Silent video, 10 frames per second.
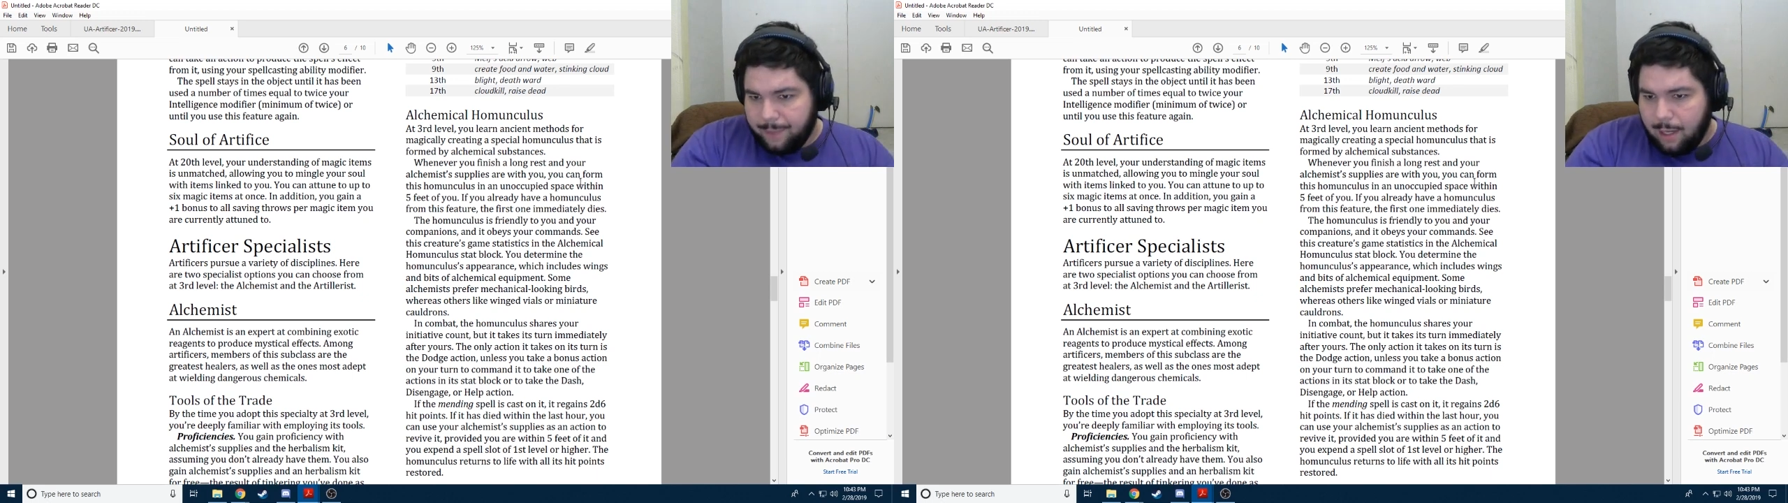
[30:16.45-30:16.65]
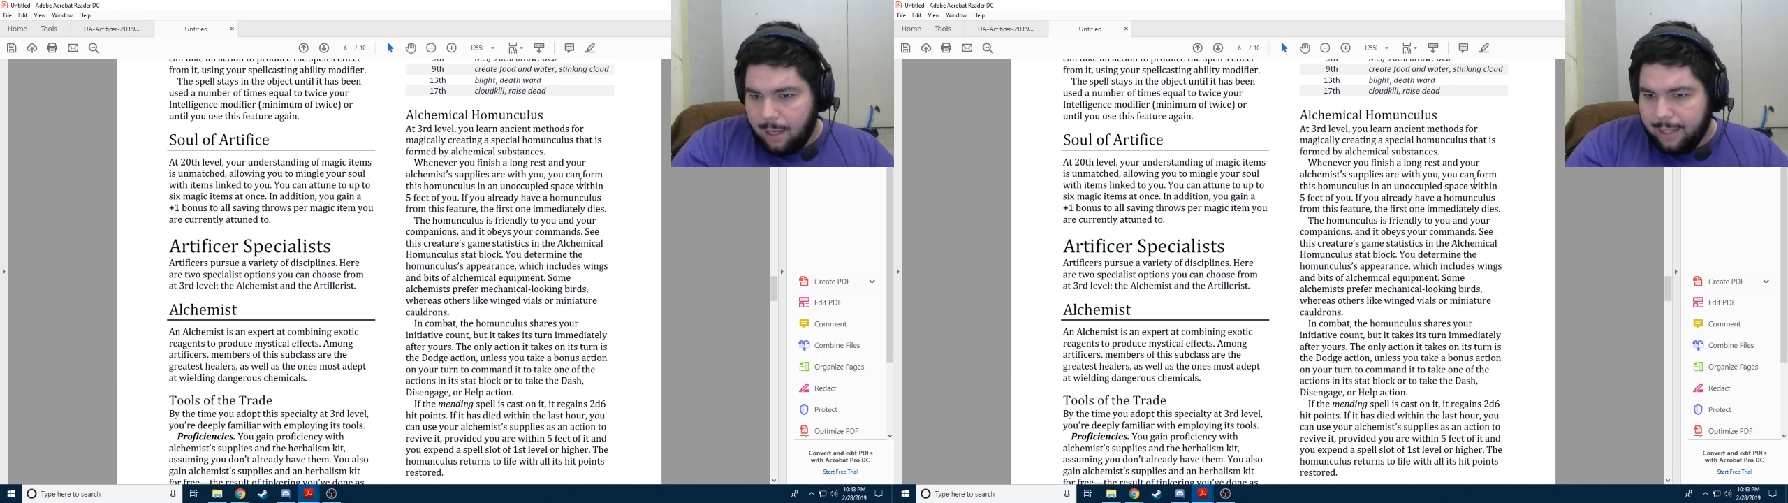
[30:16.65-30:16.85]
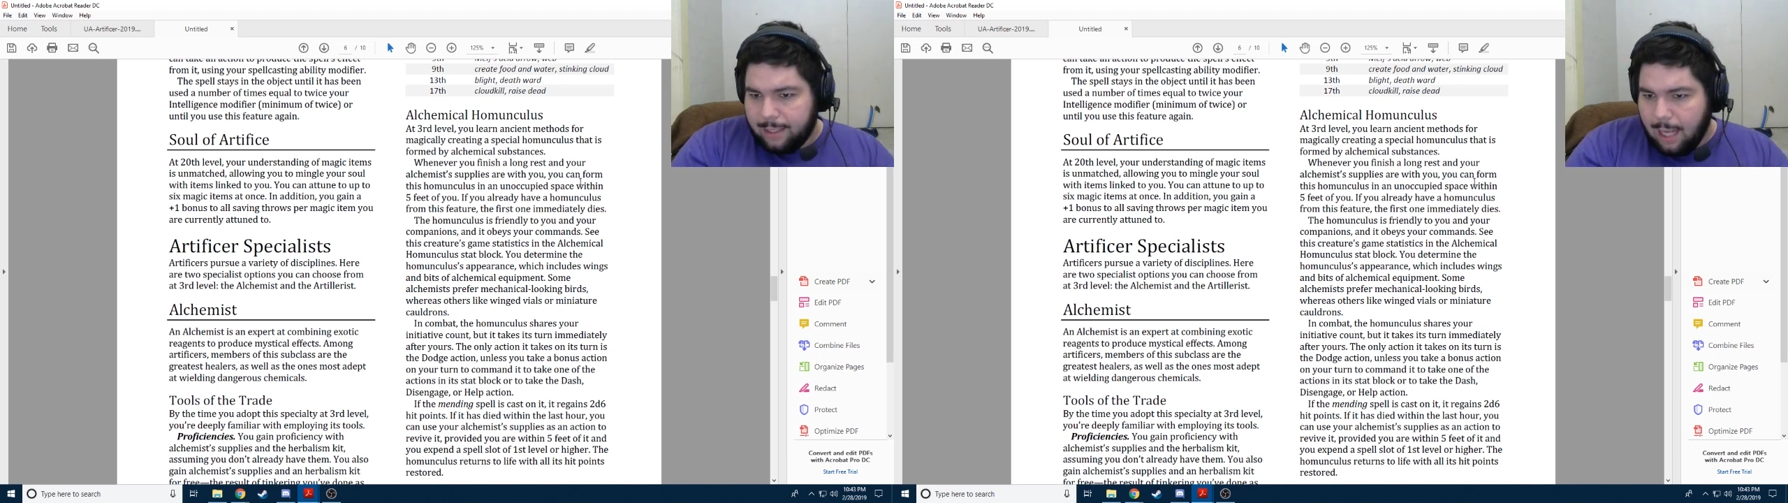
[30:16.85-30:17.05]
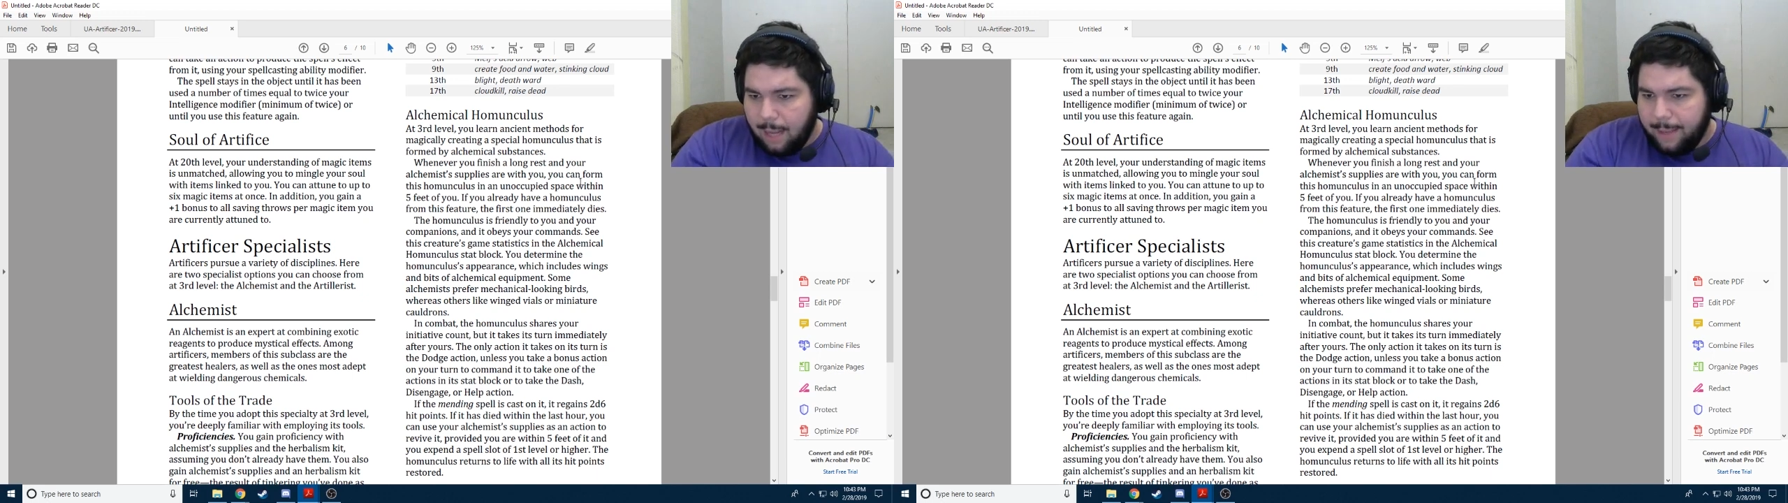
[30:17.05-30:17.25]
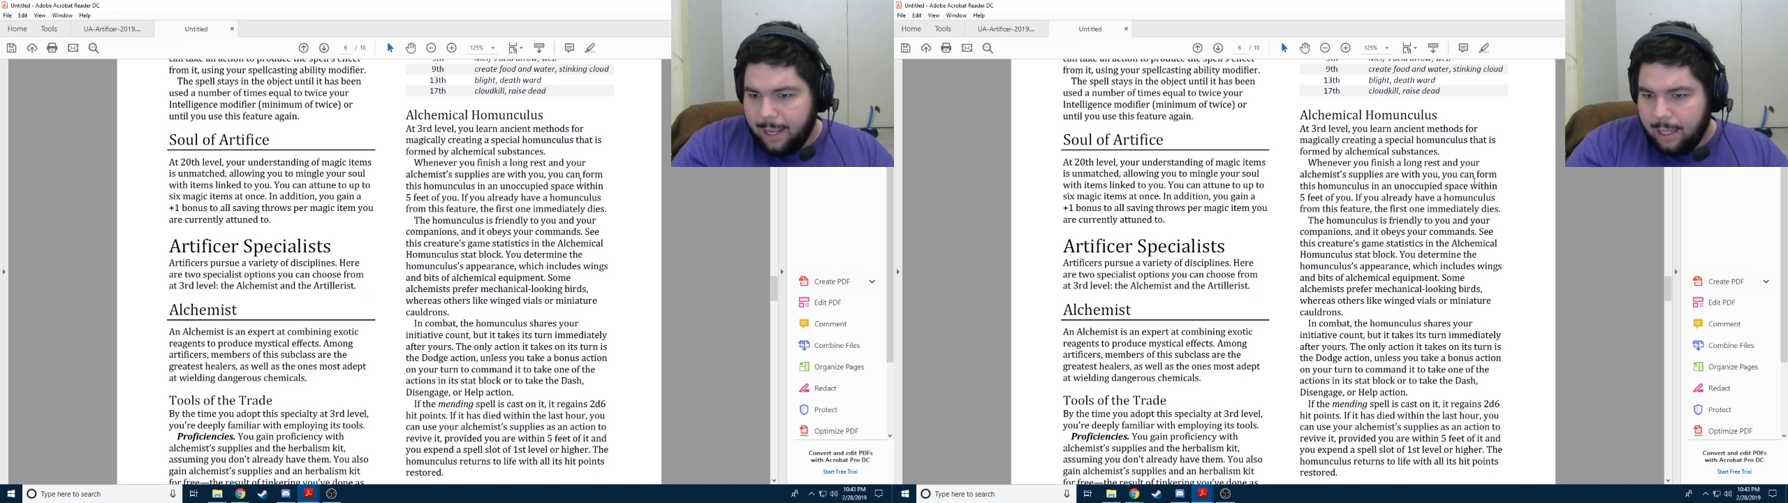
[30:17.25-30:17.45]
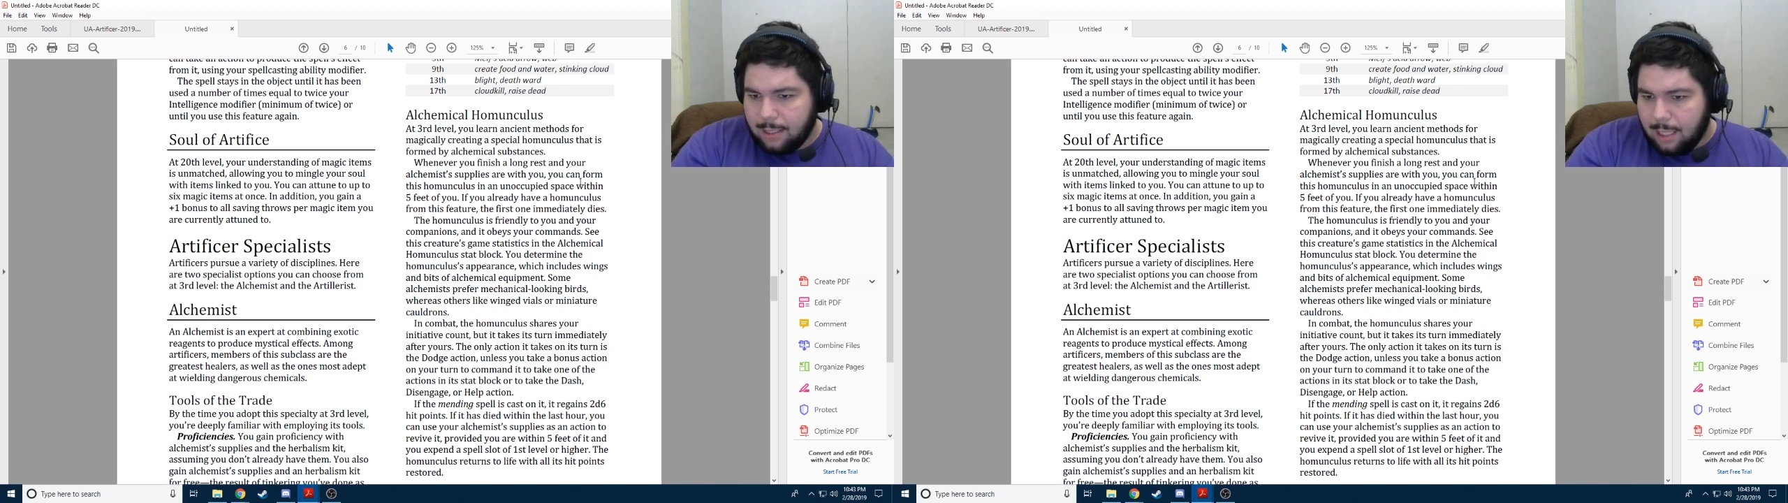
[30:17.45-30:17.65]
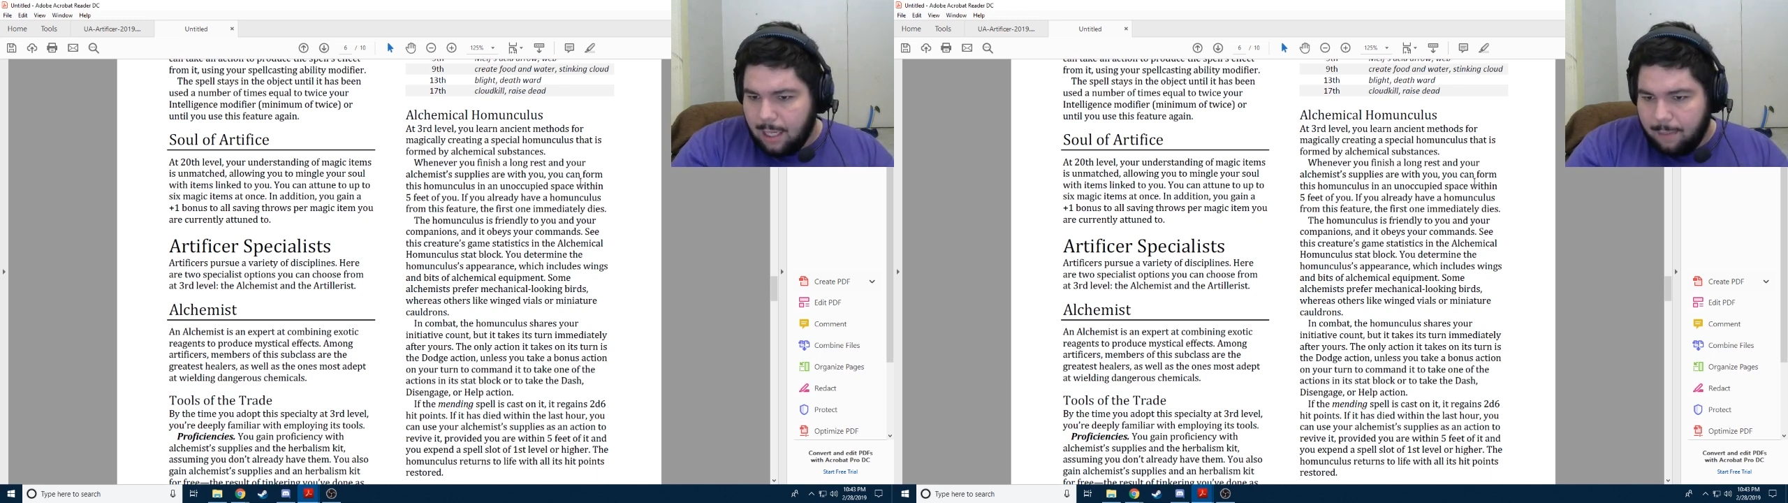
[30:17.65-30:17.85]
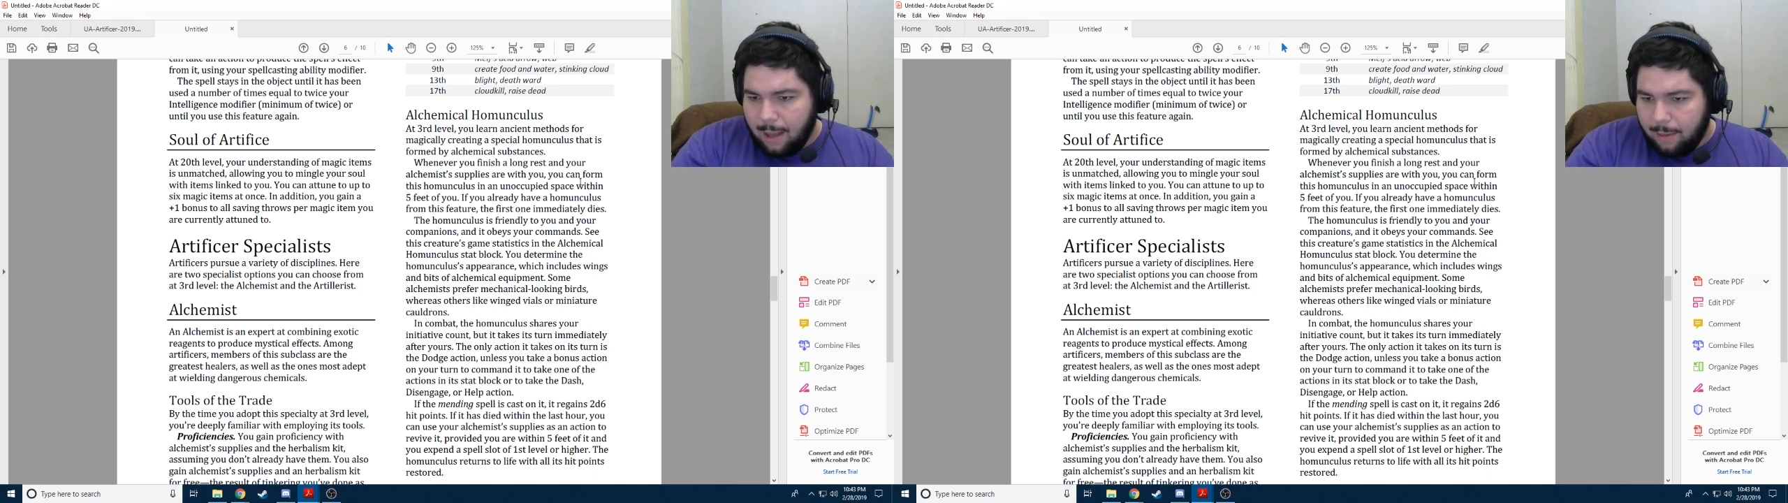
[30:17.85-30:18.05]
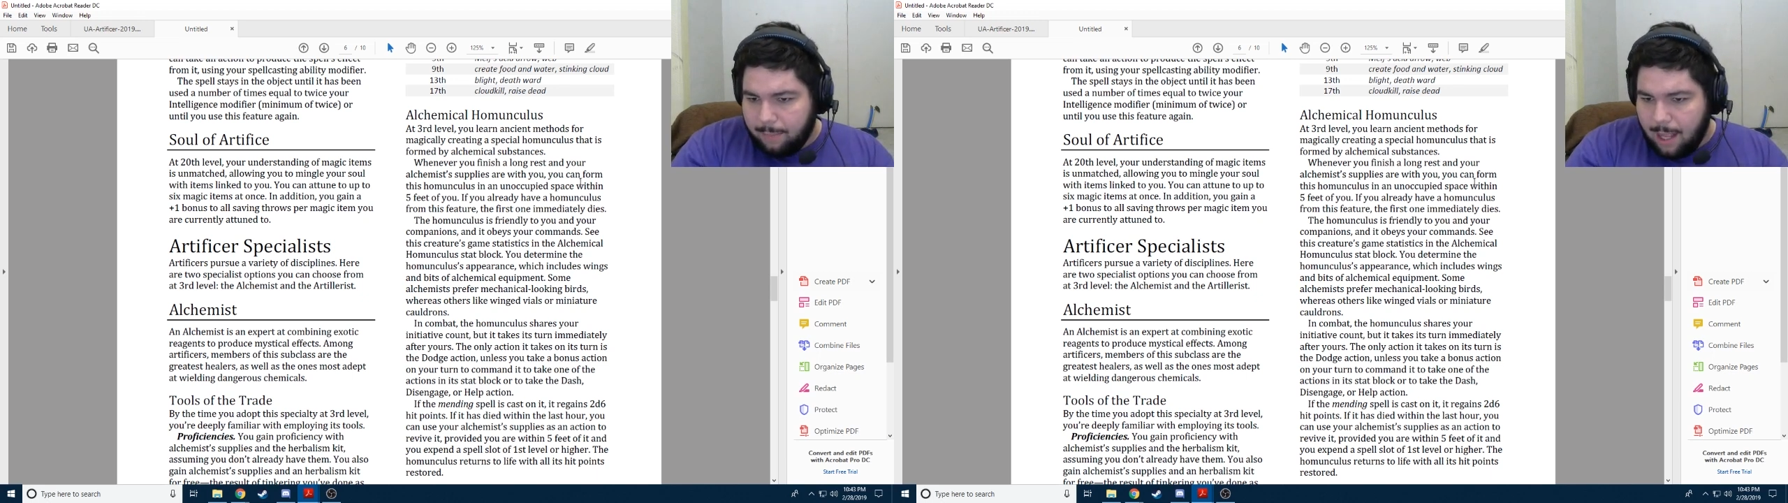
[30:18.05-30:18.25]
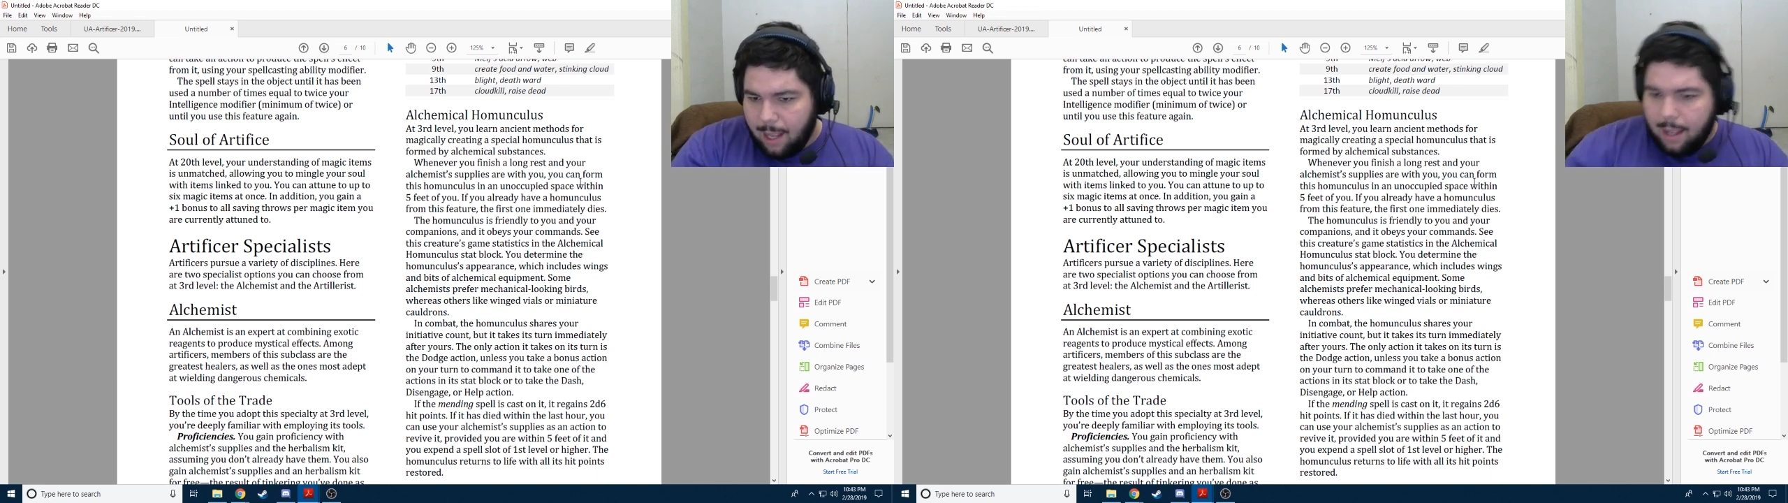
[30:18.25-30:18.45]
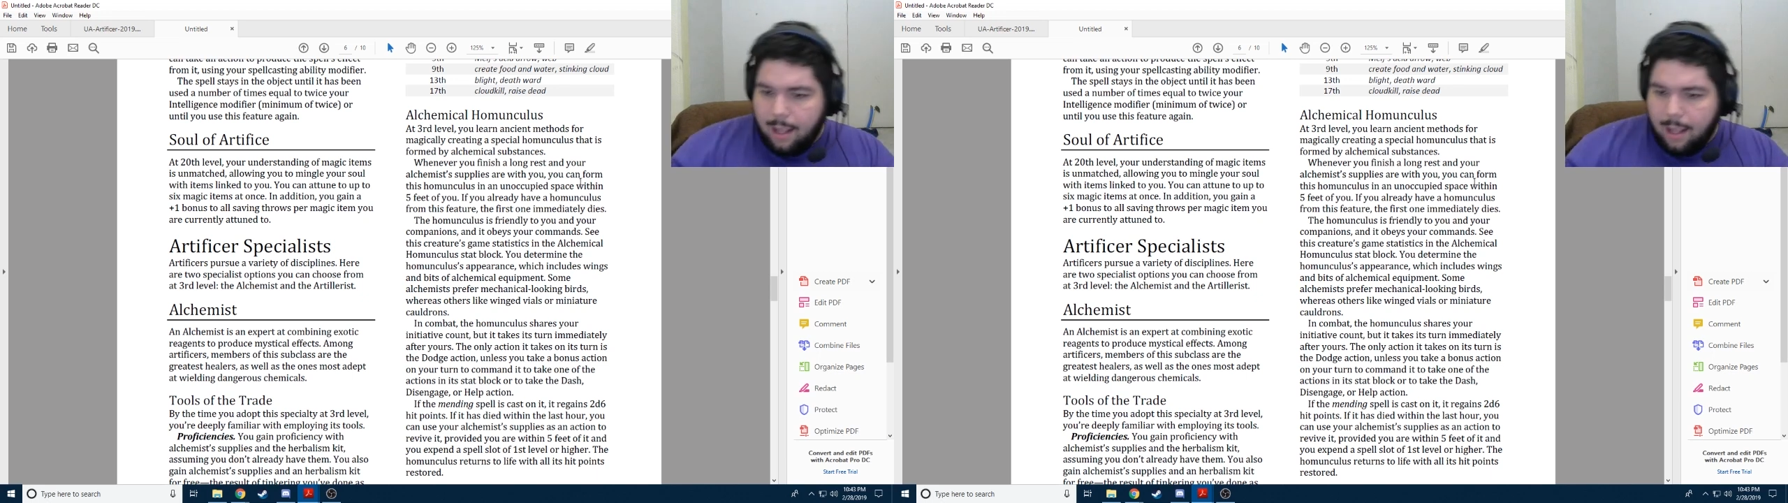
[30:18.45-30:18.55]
In combat, blah blah blah.